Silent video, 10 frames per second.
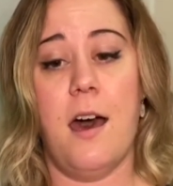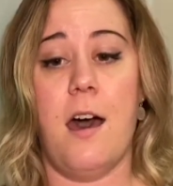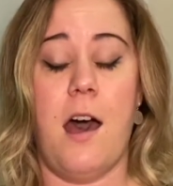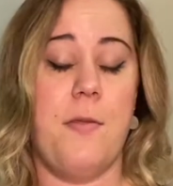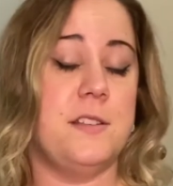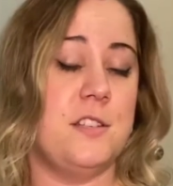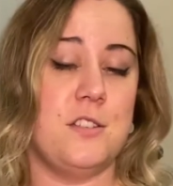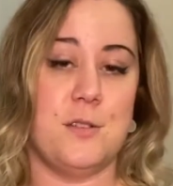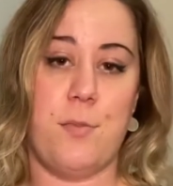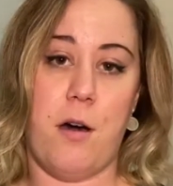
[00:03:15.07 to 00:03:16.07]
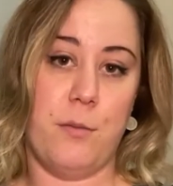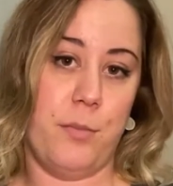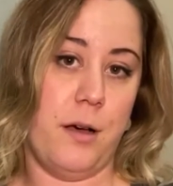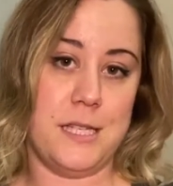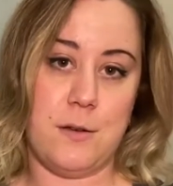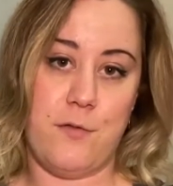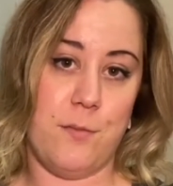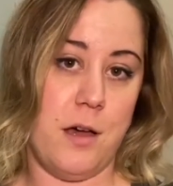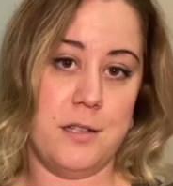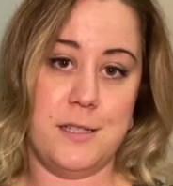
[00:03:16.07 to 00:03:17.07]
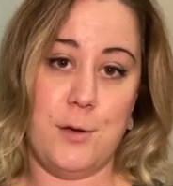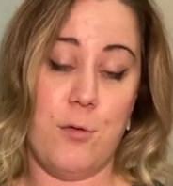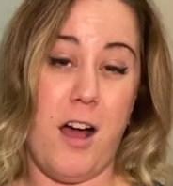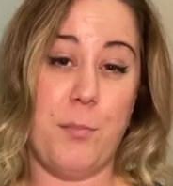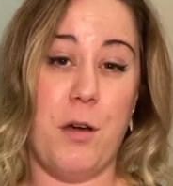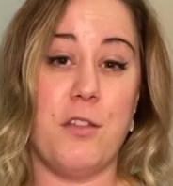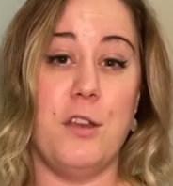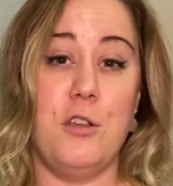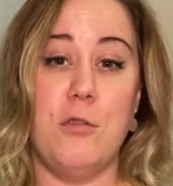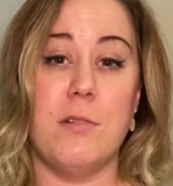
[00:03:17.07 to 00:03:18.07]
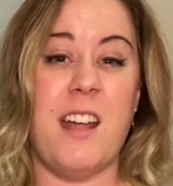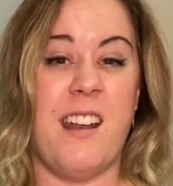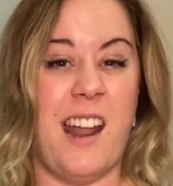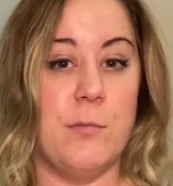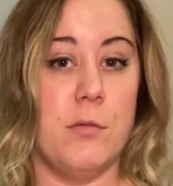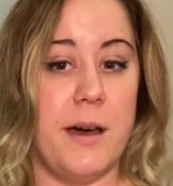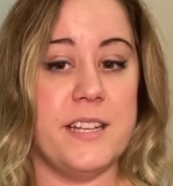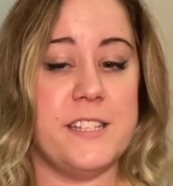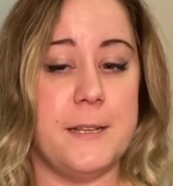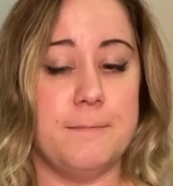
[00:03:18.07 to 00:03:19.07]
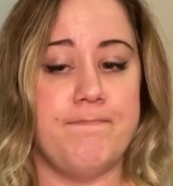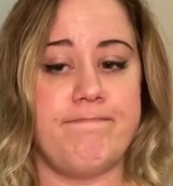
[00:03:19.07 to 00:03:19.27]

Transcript: And this is just part and parcel of emergency work, both in human and animal medicine.